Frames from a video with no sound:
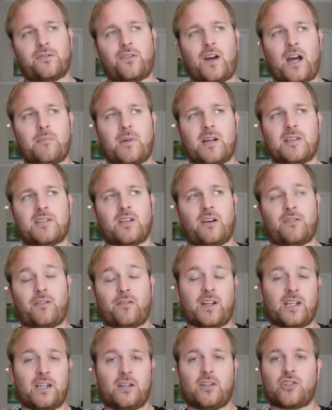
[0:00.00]
just find myself,
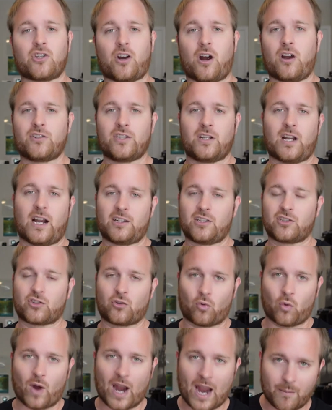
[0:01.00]
if I need to charge it, I just
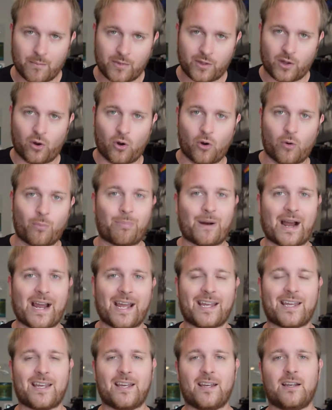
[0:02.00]
grab the whole
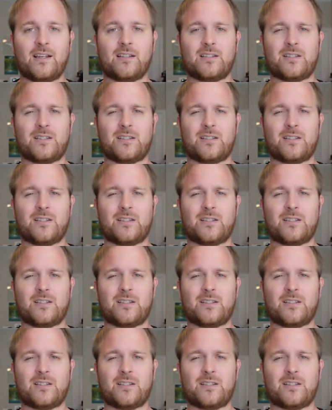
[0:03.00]
bike.